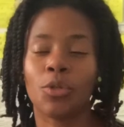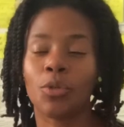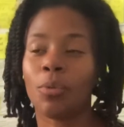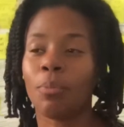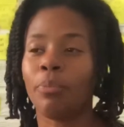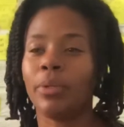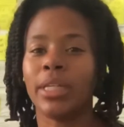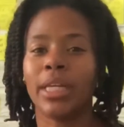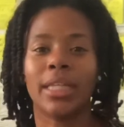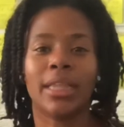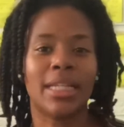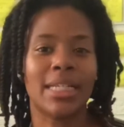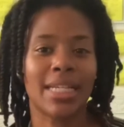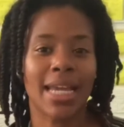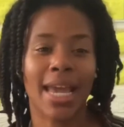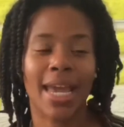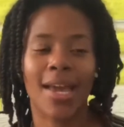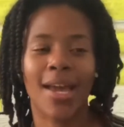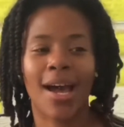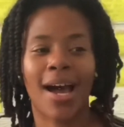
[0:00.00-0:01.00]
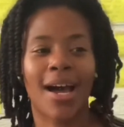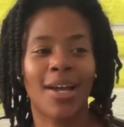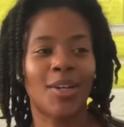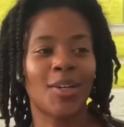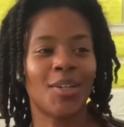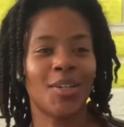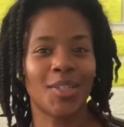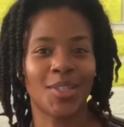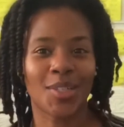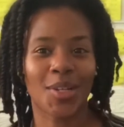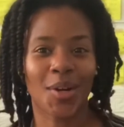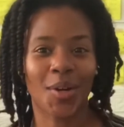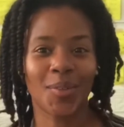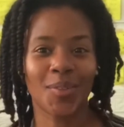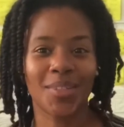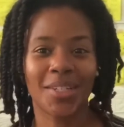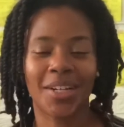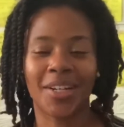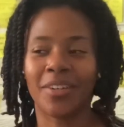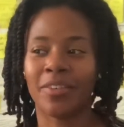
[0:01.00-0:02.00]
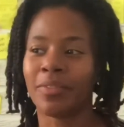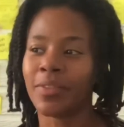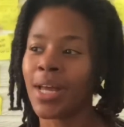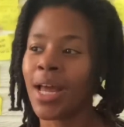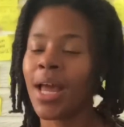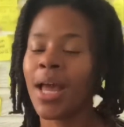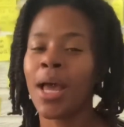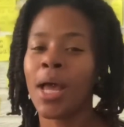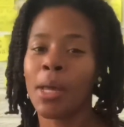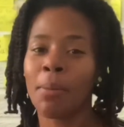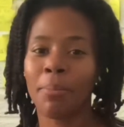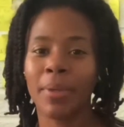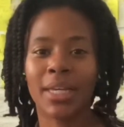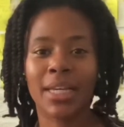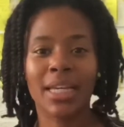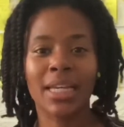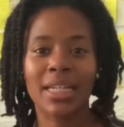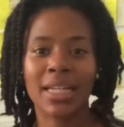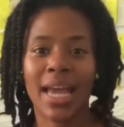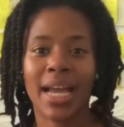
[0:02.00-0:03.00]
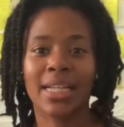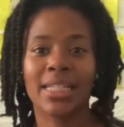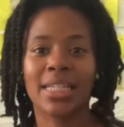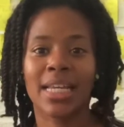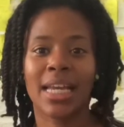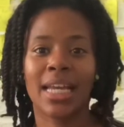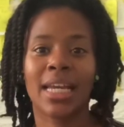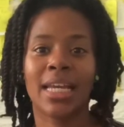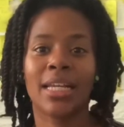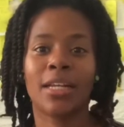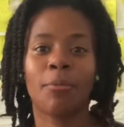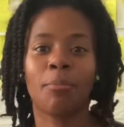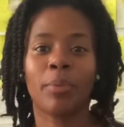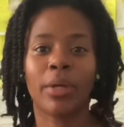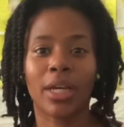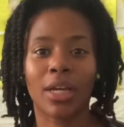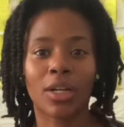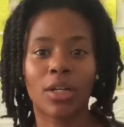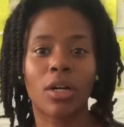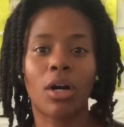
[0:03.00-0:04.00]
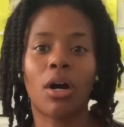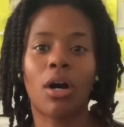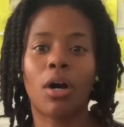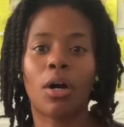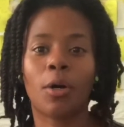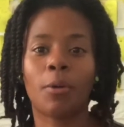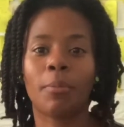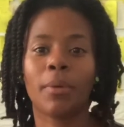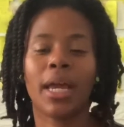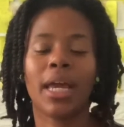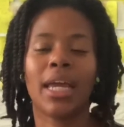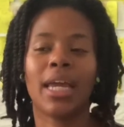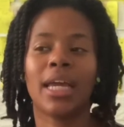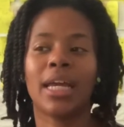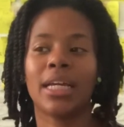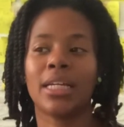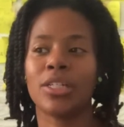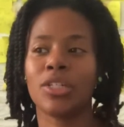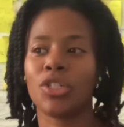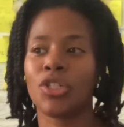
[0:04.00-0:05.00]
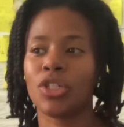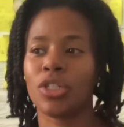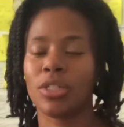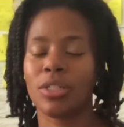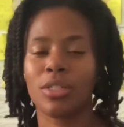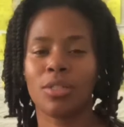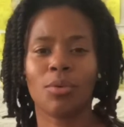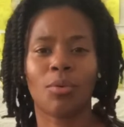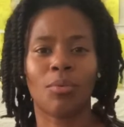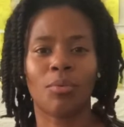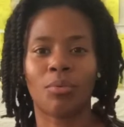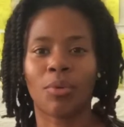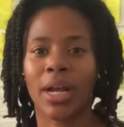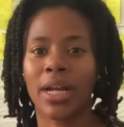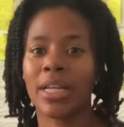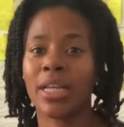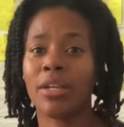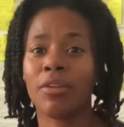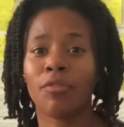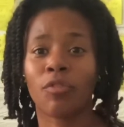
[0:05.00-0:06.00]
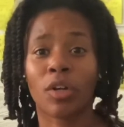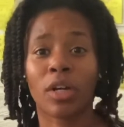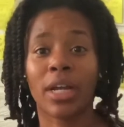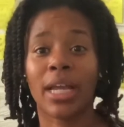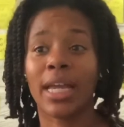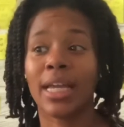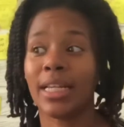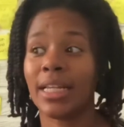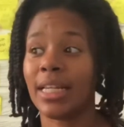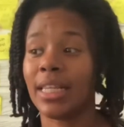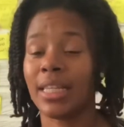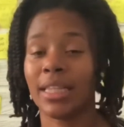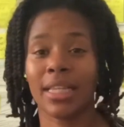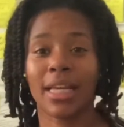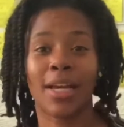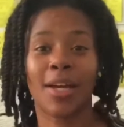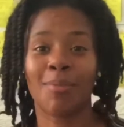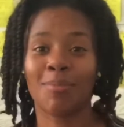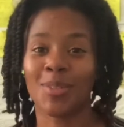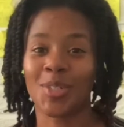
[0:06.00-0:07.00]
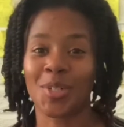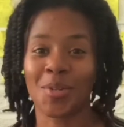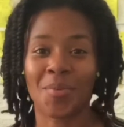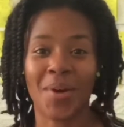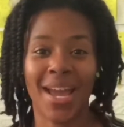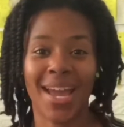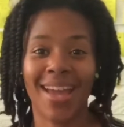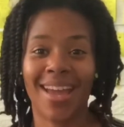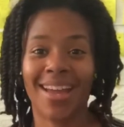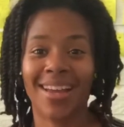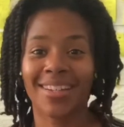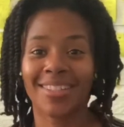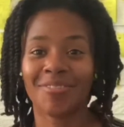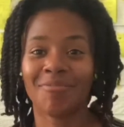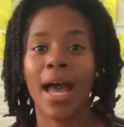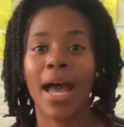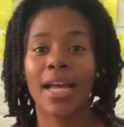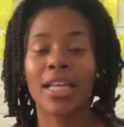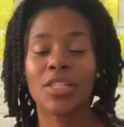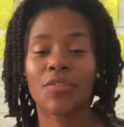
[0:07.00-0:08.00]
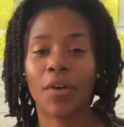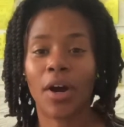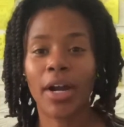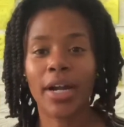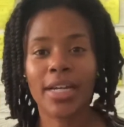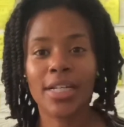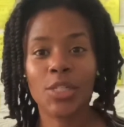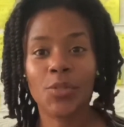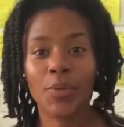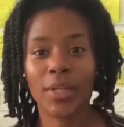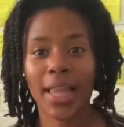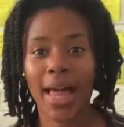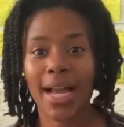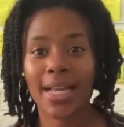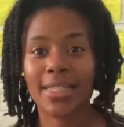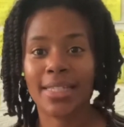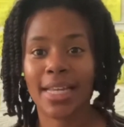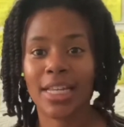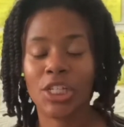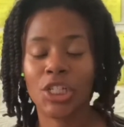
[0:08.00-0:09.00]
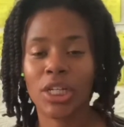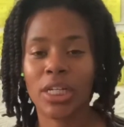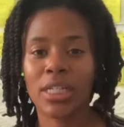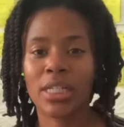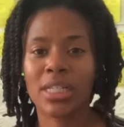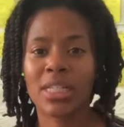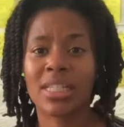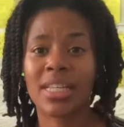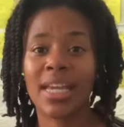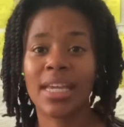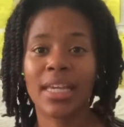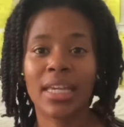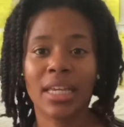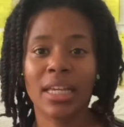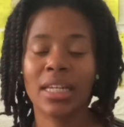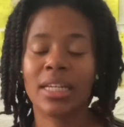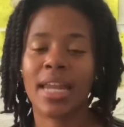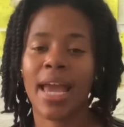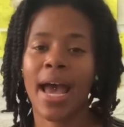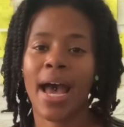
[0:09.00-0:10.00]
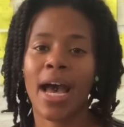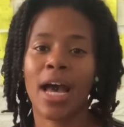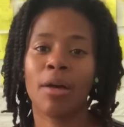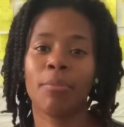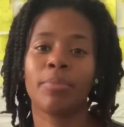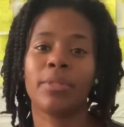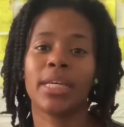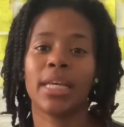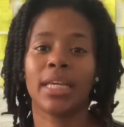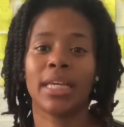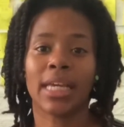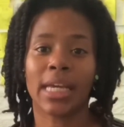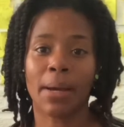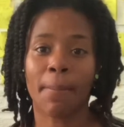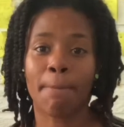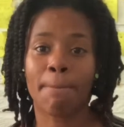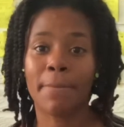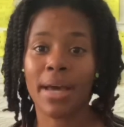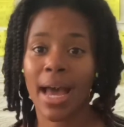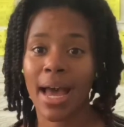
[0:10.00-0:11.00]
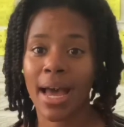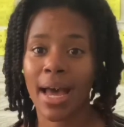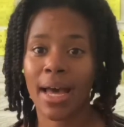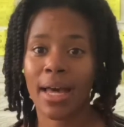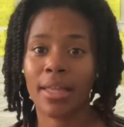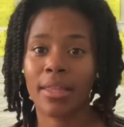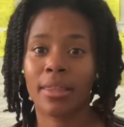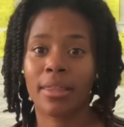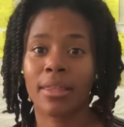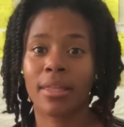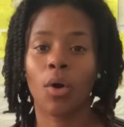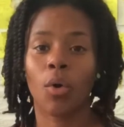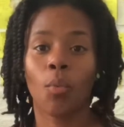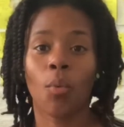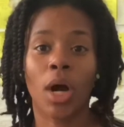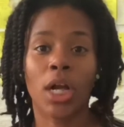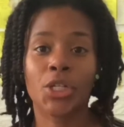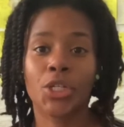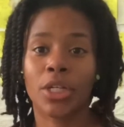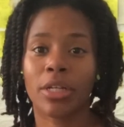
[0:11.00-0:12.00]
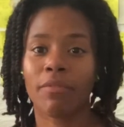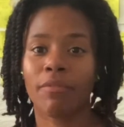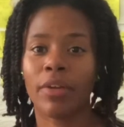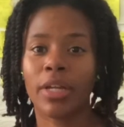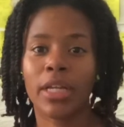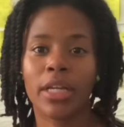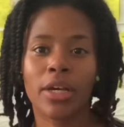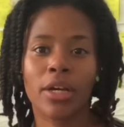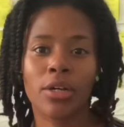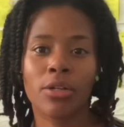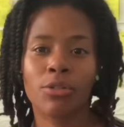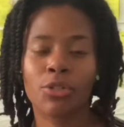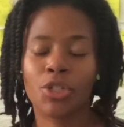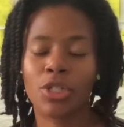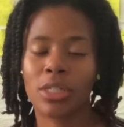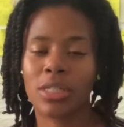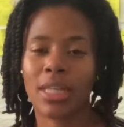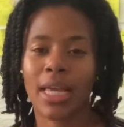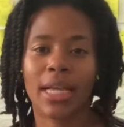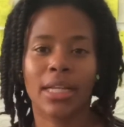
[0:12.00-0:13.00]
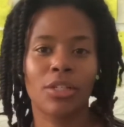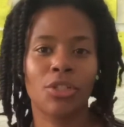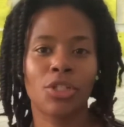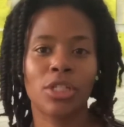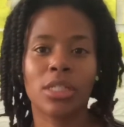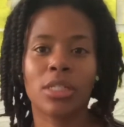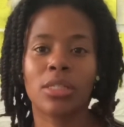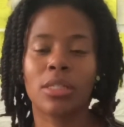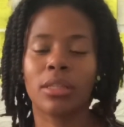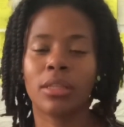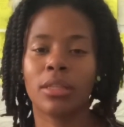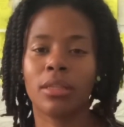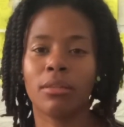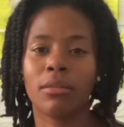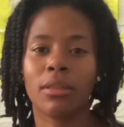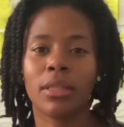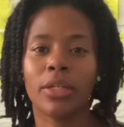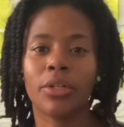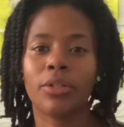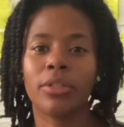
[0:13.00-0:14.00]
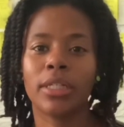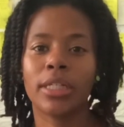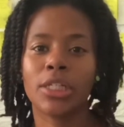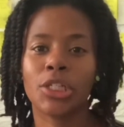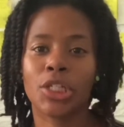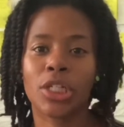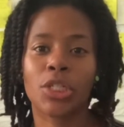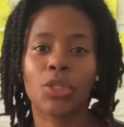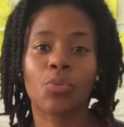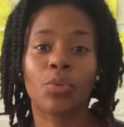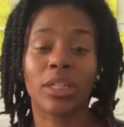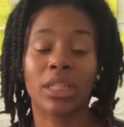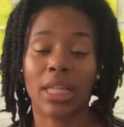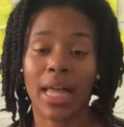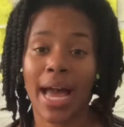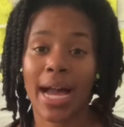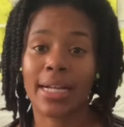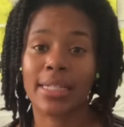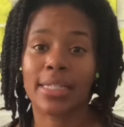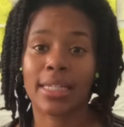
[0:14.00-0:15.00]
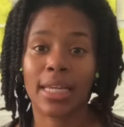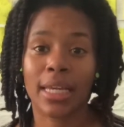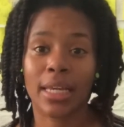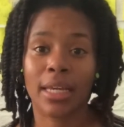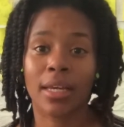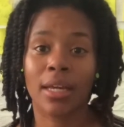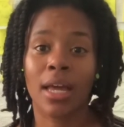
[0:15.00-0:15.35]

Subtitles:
begin the day on a good note of being connected, being calm, and just ready for anything that comes your way. As far as relaxation, taking a nap, taking a bath, watching videos, just literally just relaxing